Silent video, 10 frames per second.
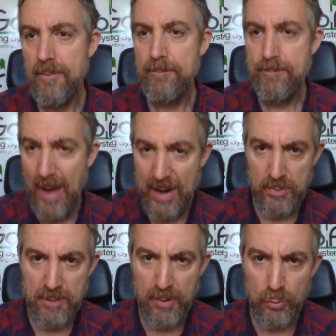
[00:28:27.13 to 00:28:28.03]
Back with
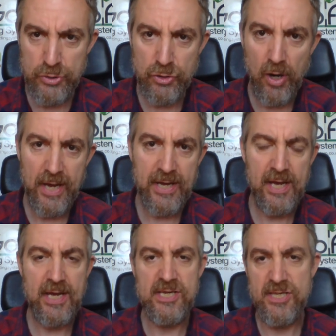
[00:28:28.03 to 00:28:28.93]
the ball
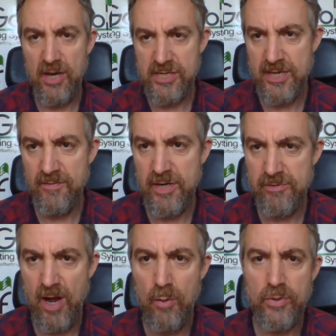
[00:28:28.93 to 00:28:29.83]
striking. He's thirty-seven
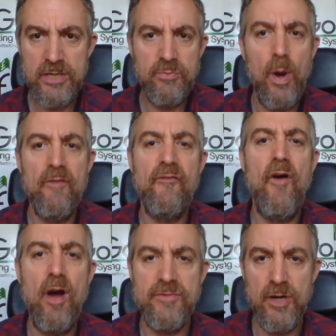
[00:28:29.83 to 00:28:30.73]
years old. He's won
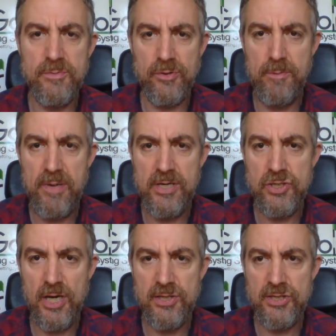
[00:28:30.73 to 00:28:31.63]
five times on the P
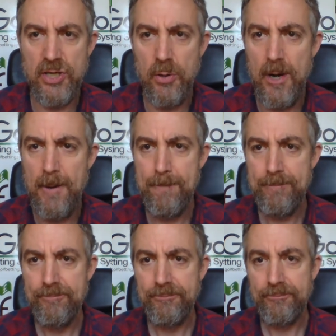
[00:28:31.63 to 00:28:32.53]
G A Tour.
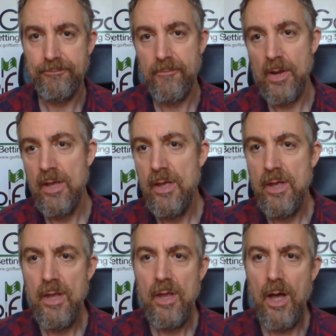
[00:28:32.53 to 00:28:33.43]

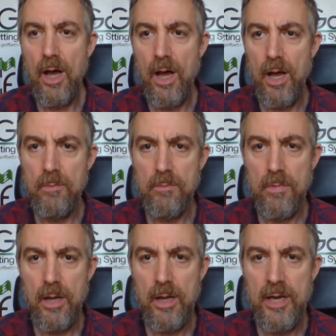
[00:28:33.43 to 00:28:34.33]
Um,
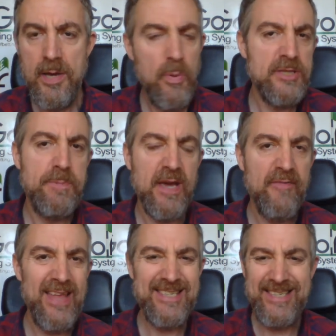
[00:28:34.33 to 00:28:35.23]
he wins big
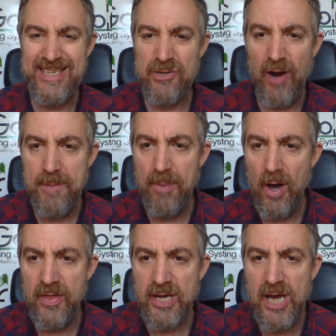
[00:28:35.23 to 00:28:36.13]
events, and he's great
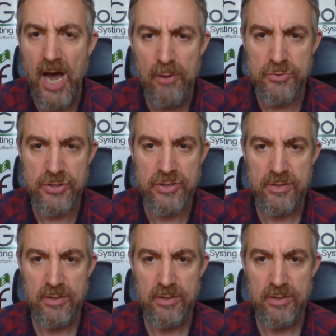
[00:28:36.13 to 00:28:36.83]
by the coast.